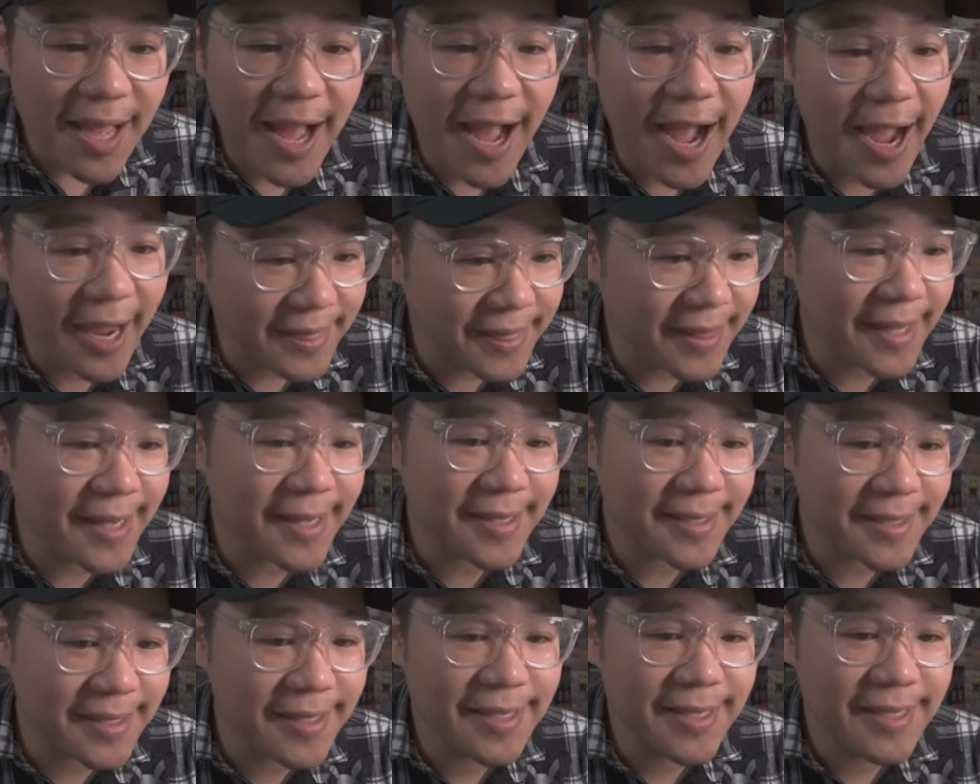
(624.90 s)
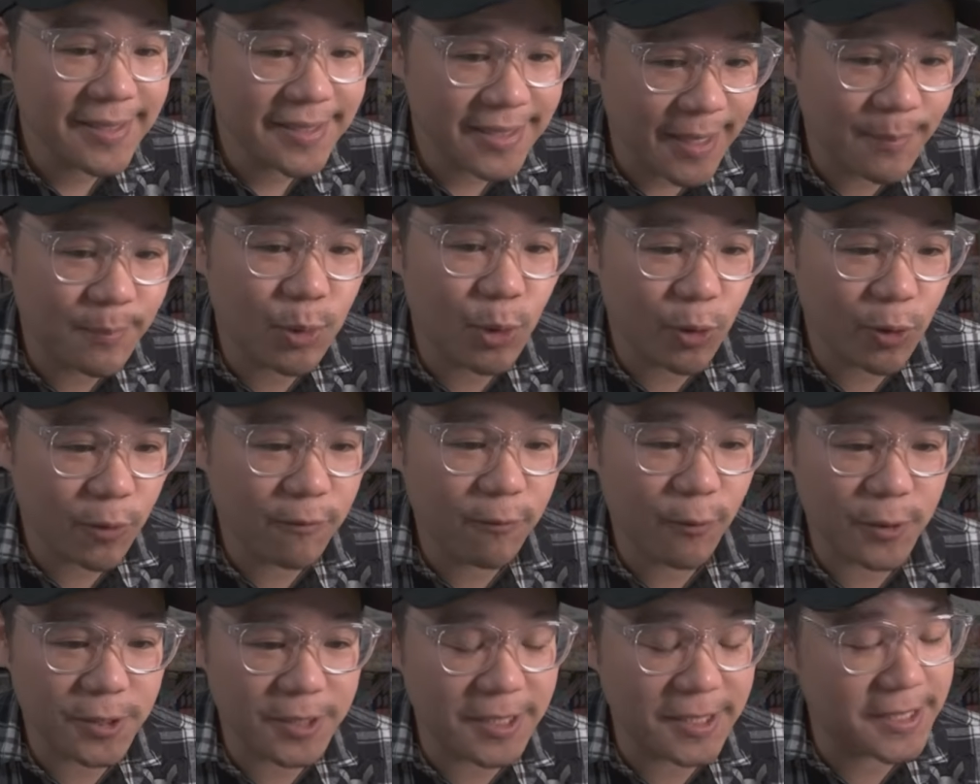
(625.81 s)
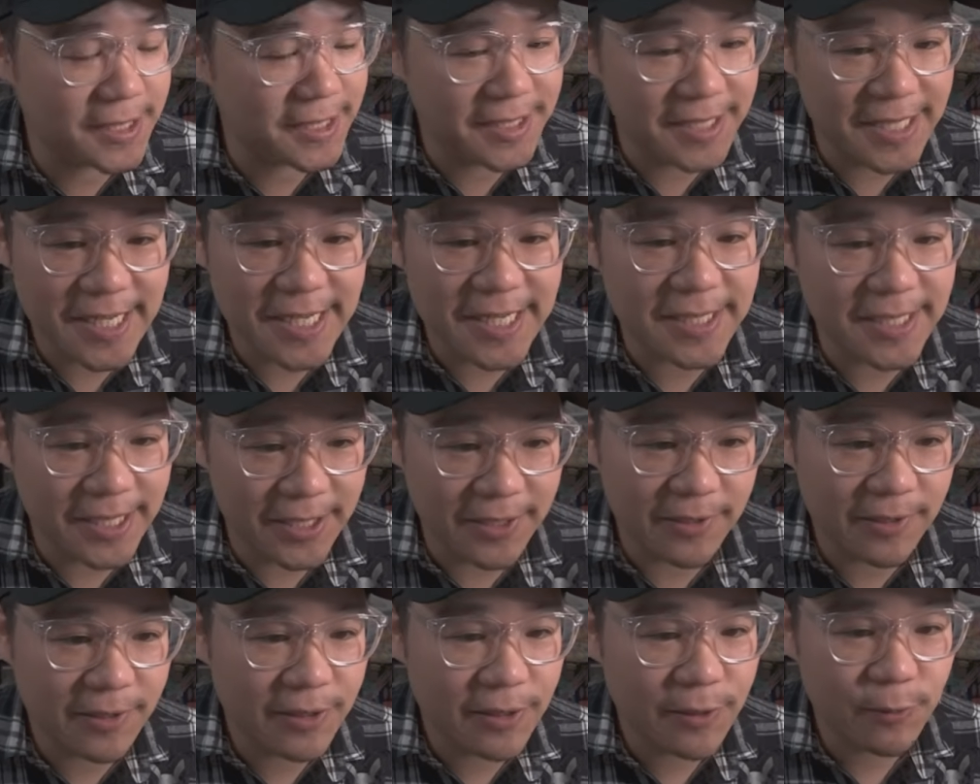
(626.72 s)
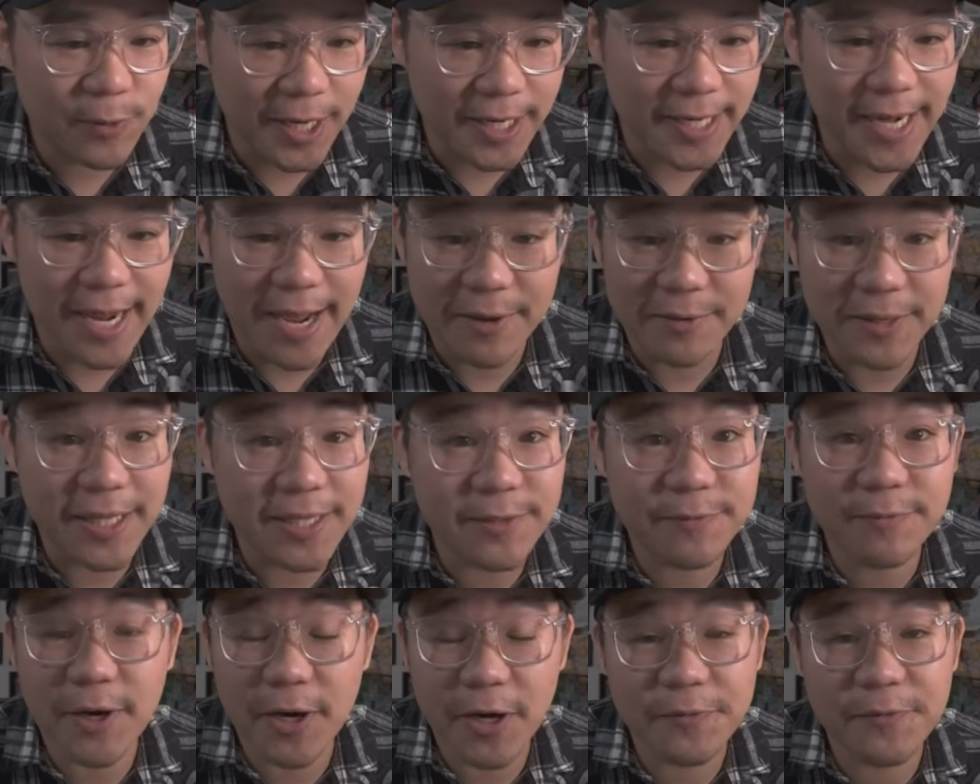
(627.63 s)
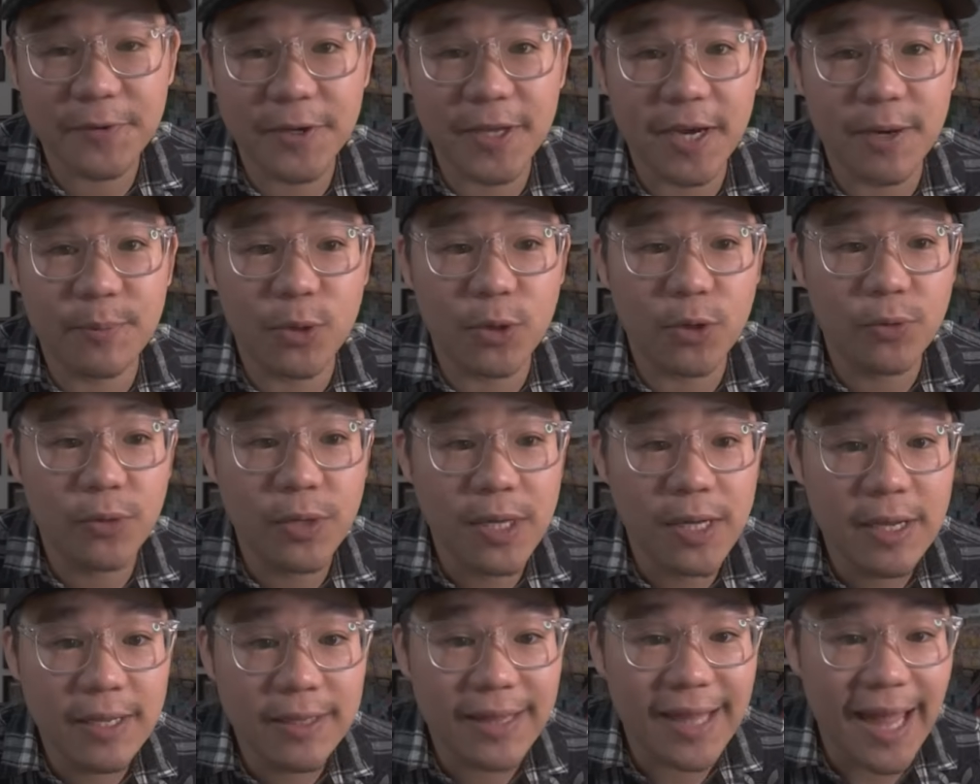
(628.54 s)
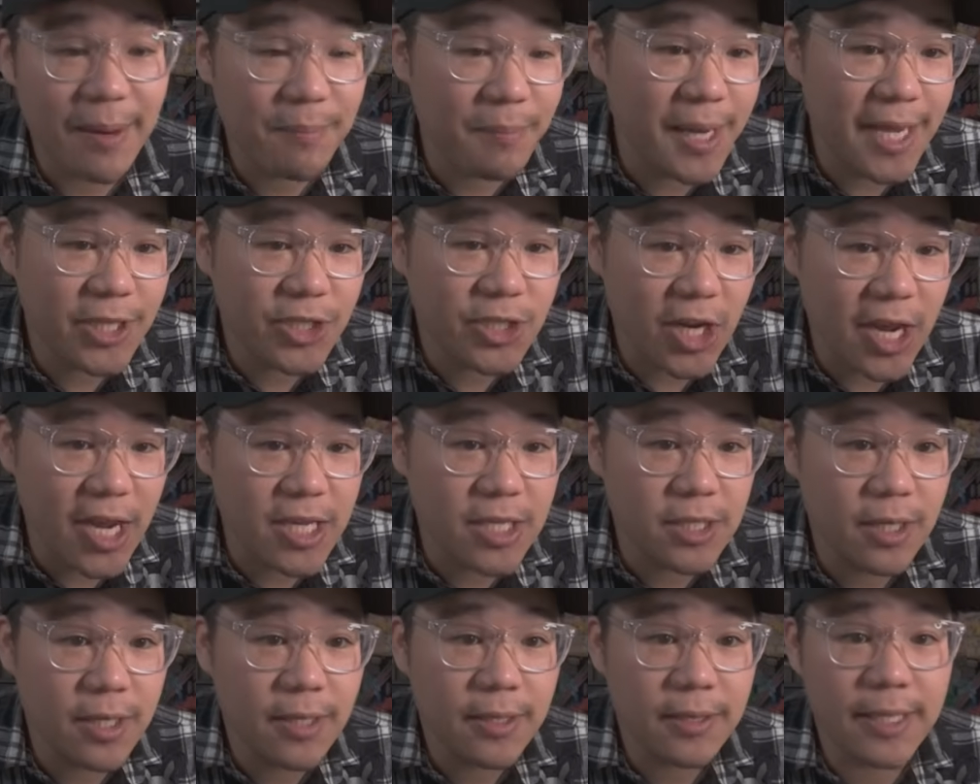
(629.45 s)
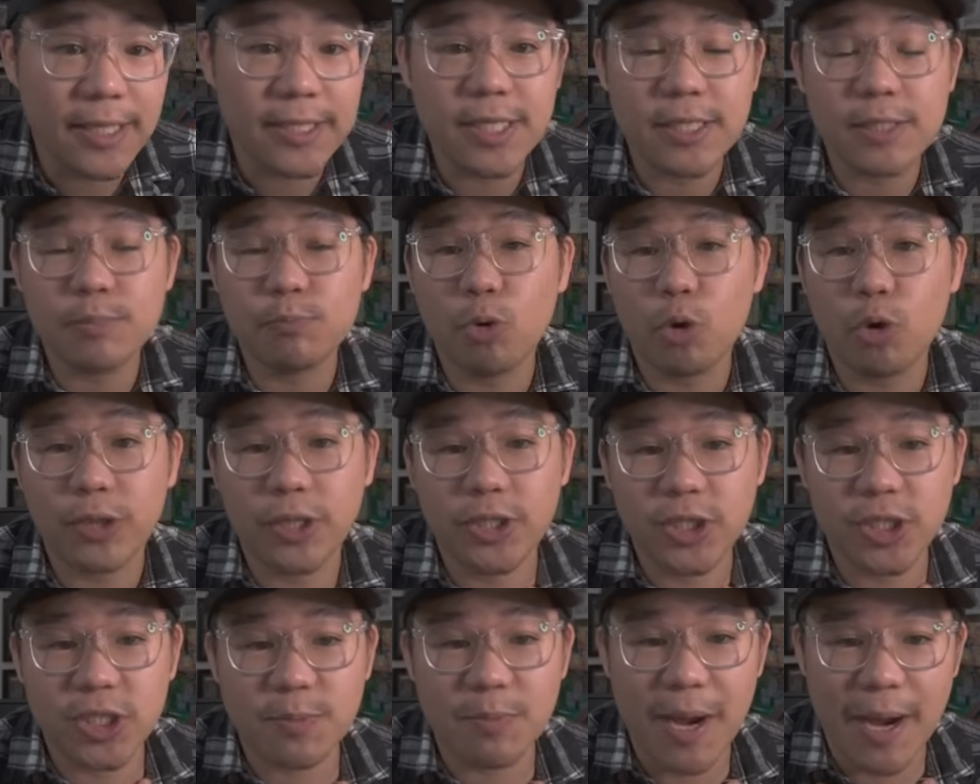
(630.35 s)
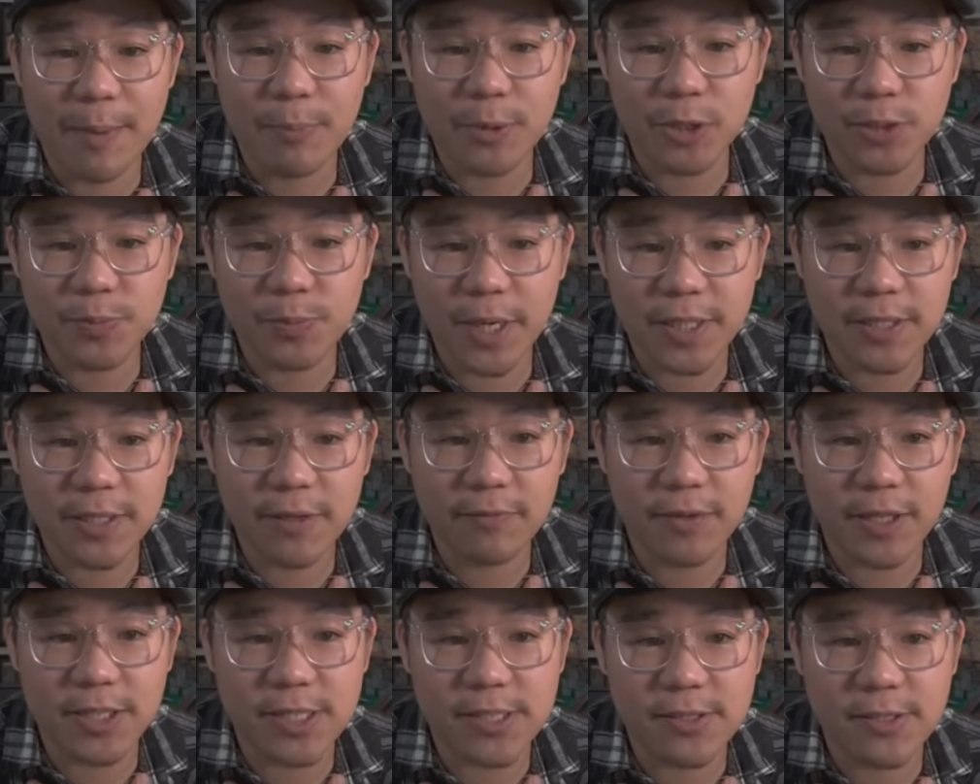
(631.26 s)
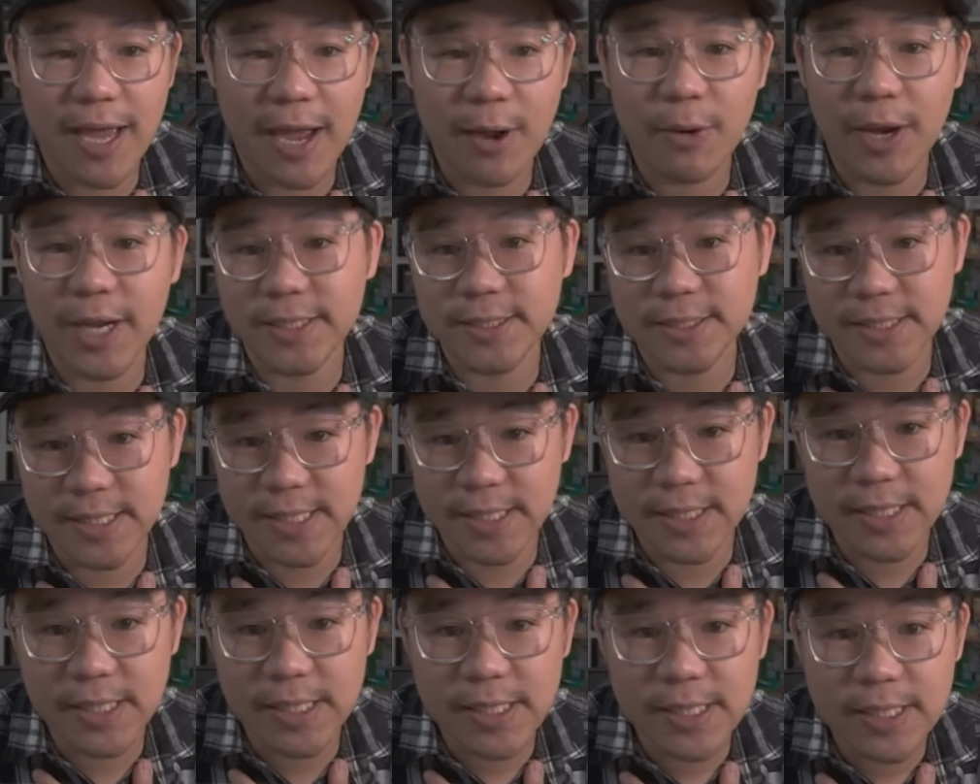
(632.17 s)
I think Temporal Force is a D tier right now. It's very forgettable. That may change. This is more than just my perspective. This is how I see